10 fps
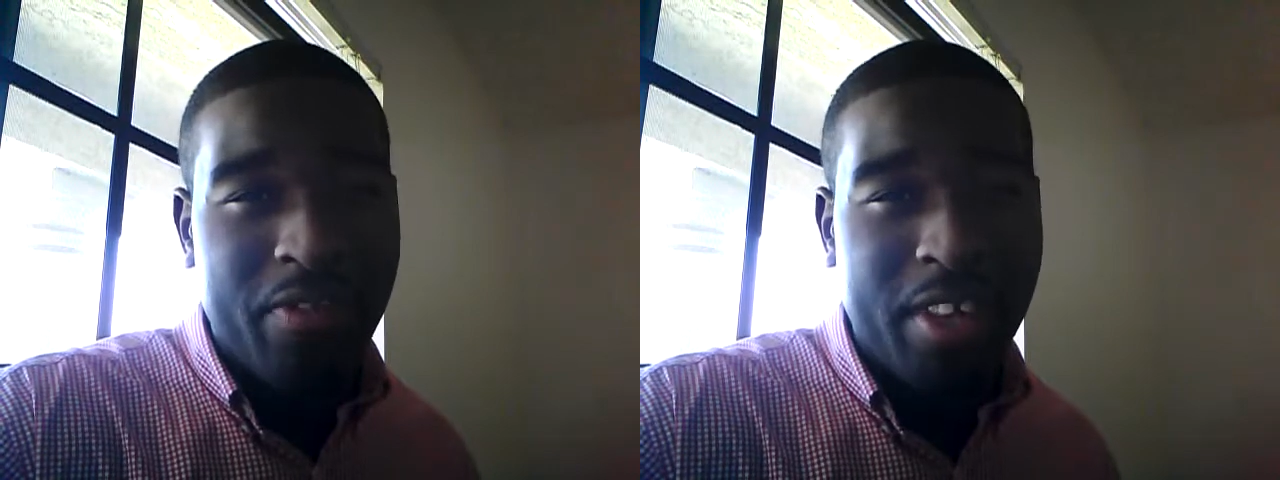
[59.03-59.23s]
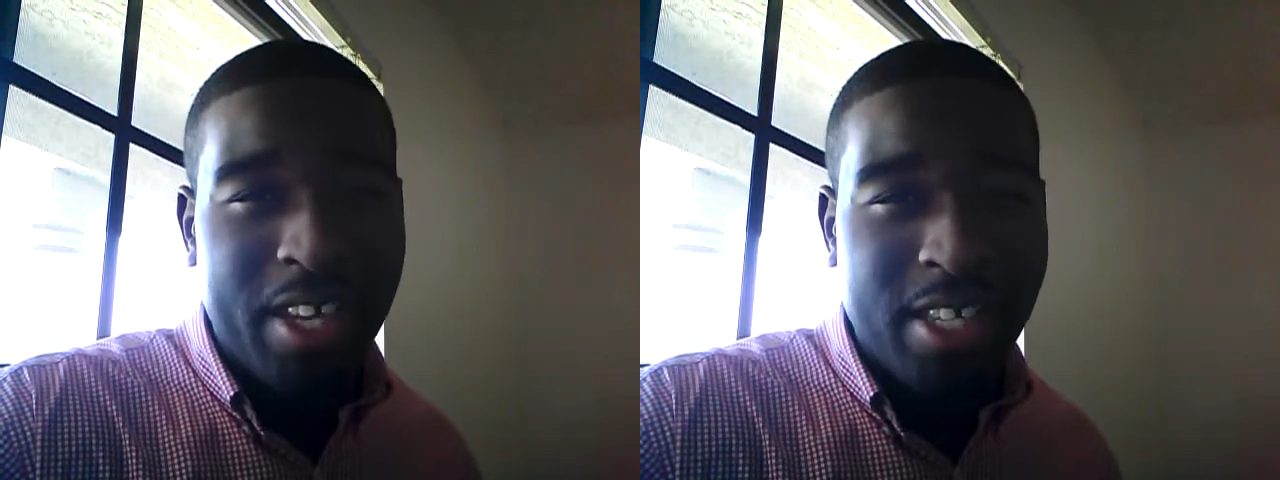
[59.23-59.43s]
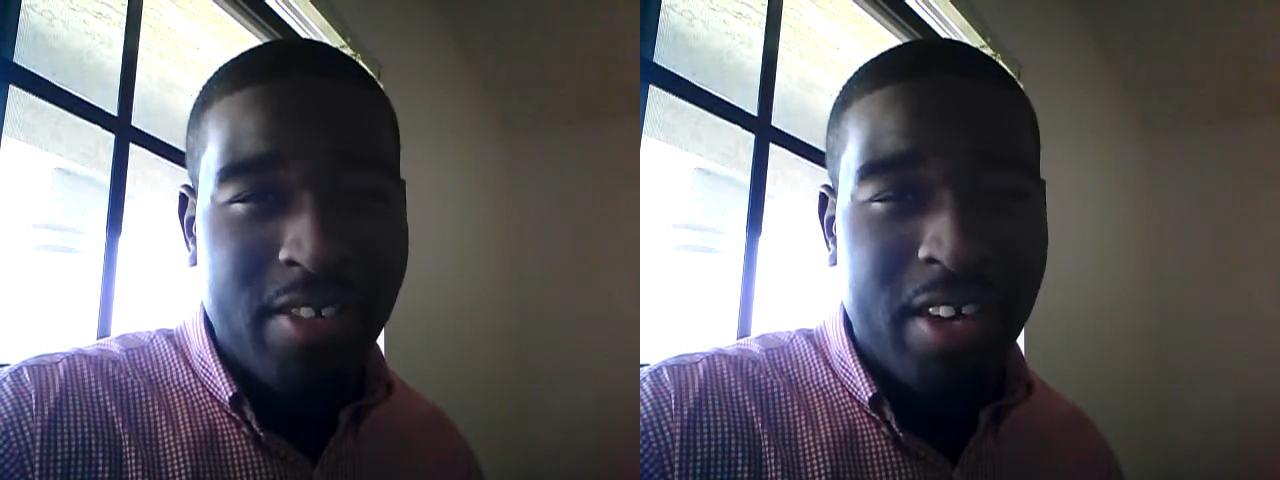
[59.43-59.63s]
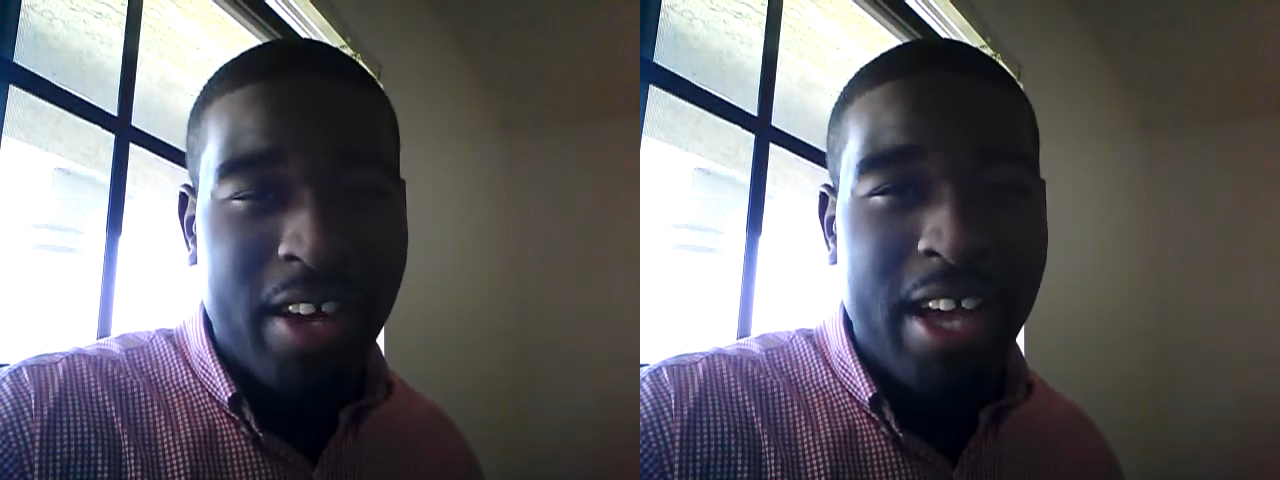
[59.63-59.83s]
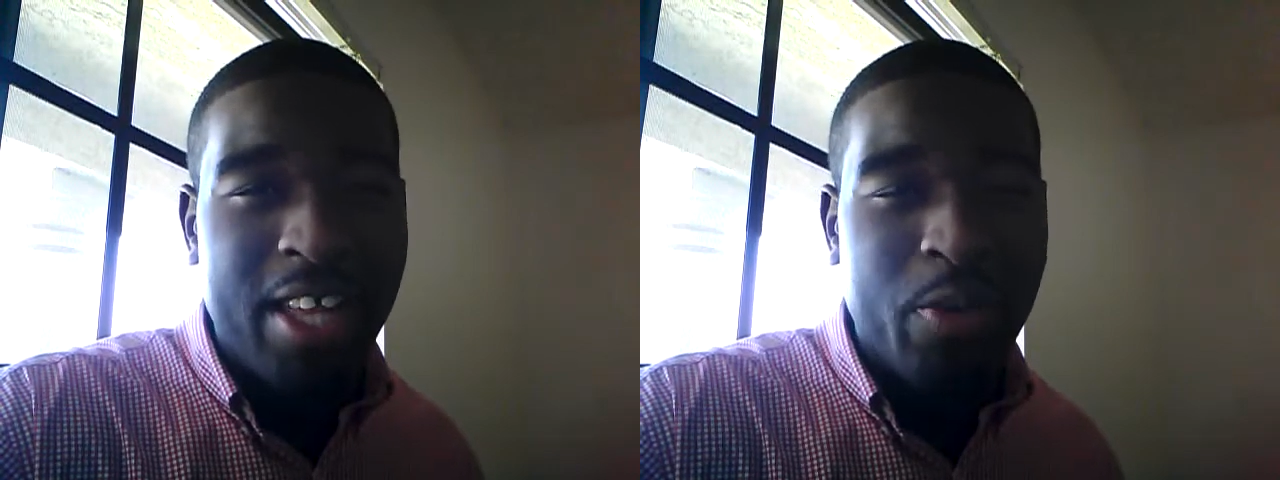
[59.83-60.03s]
I am an
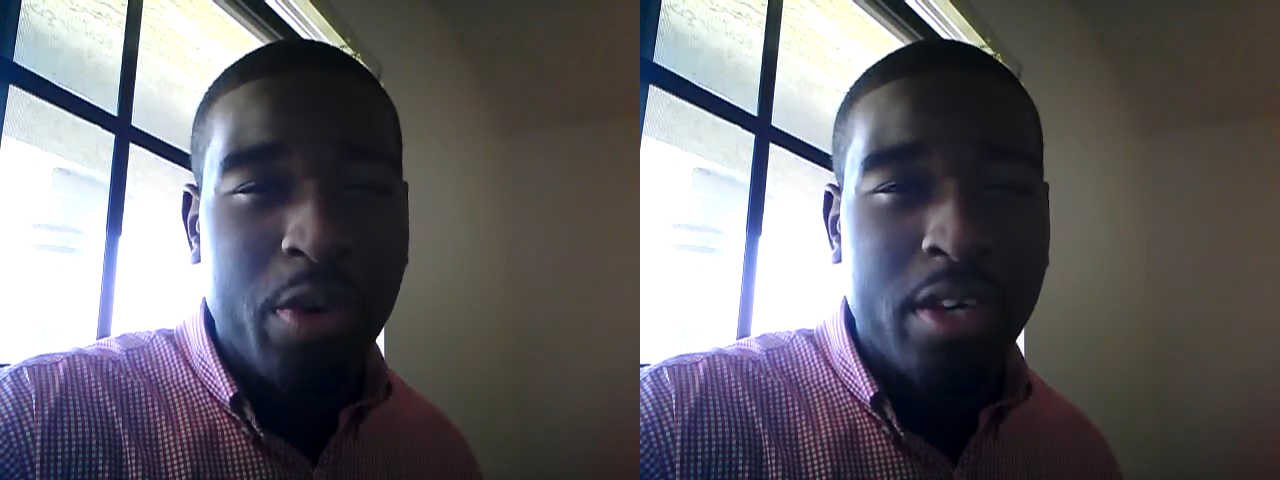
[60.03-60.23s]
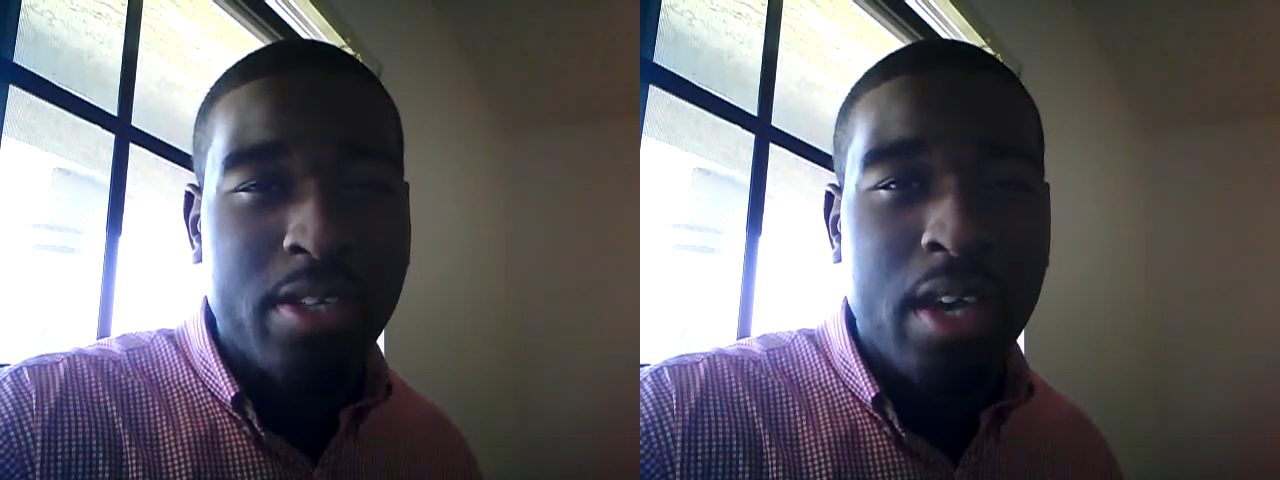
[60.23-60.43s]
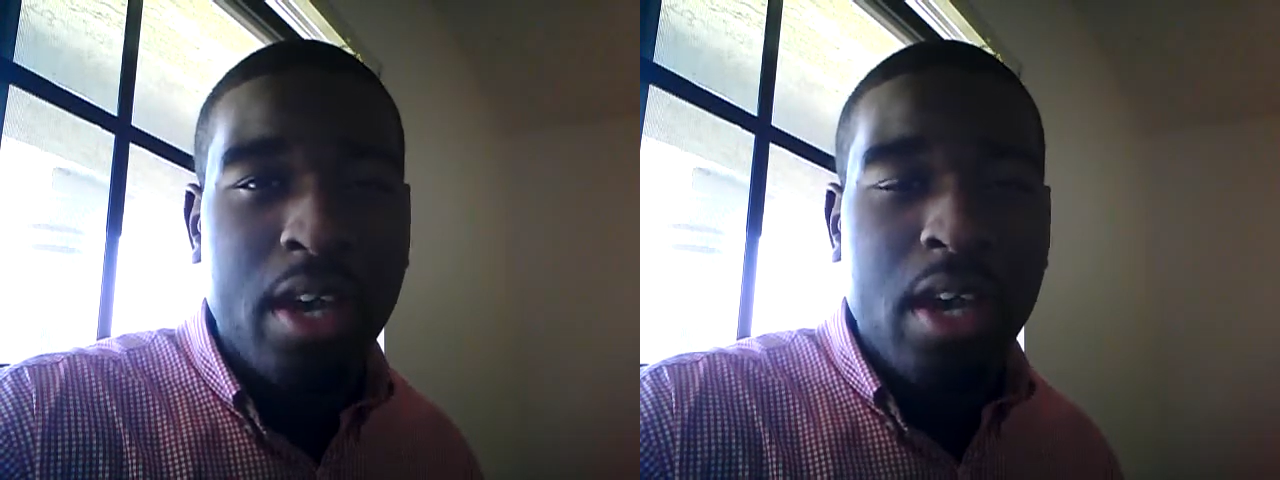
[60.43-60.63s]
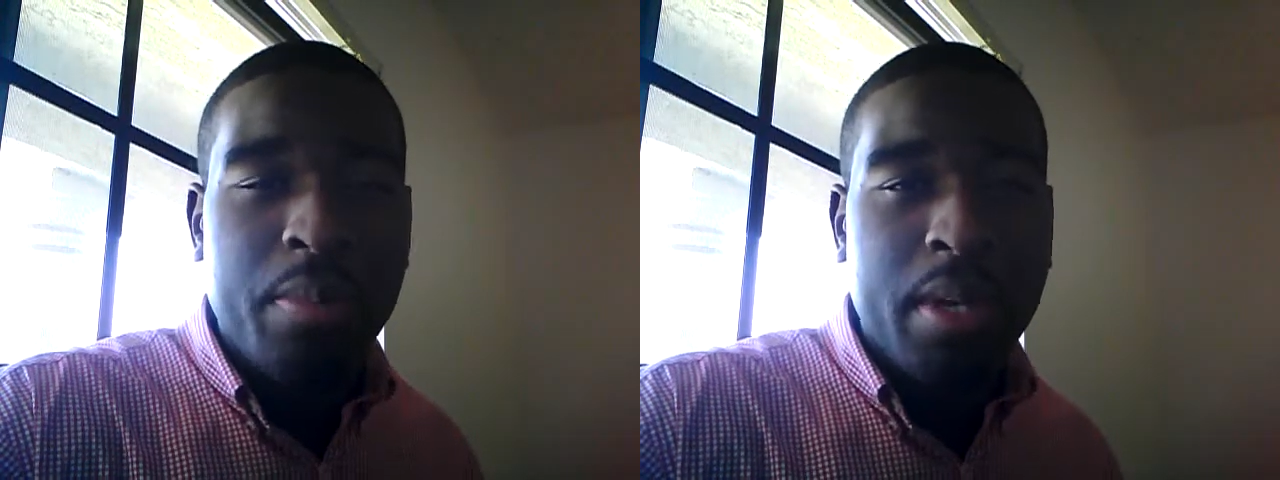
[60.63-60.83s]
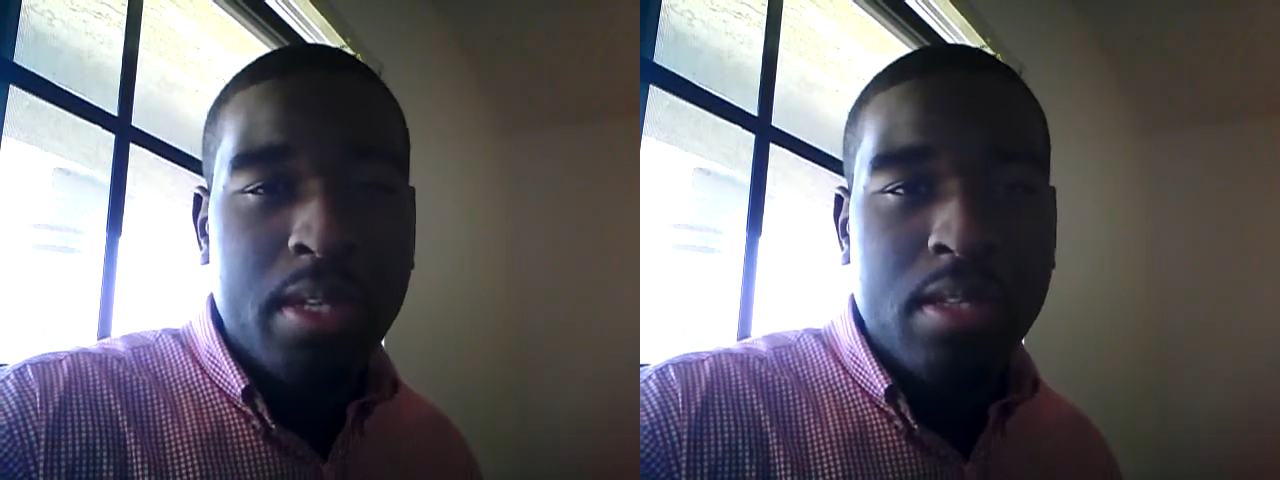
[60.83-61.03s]
affiliate, so I know how that
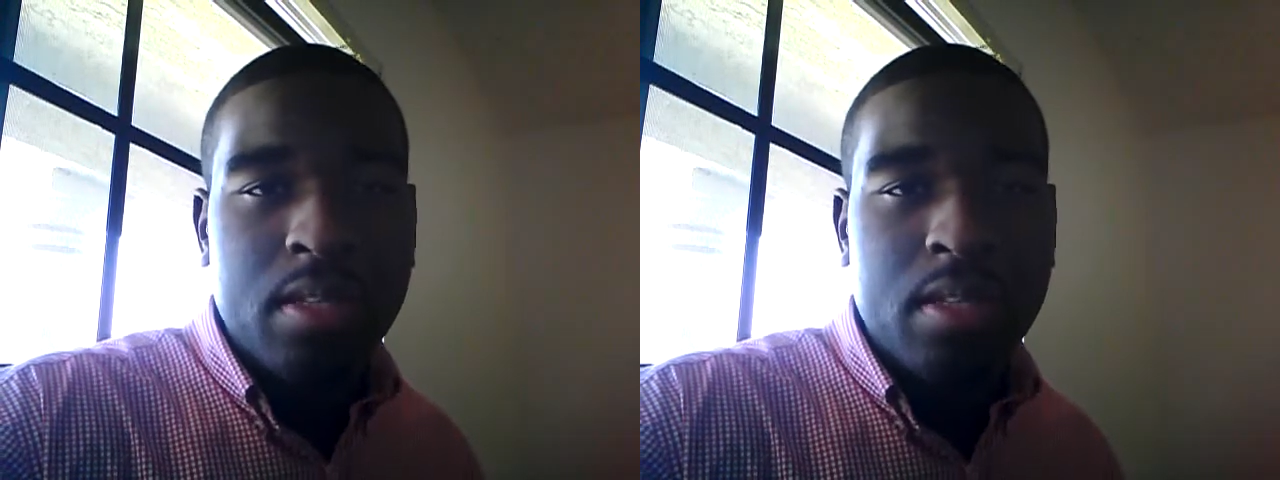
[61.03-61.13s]
works.